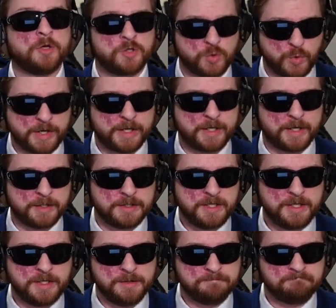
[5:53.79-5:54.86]

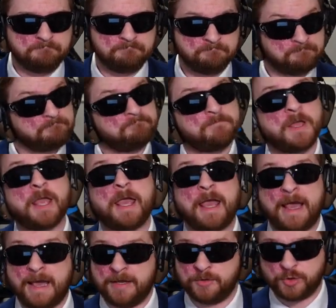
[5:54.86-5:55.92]
2019
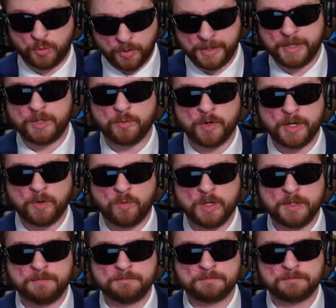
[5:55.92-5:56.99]
and 2021.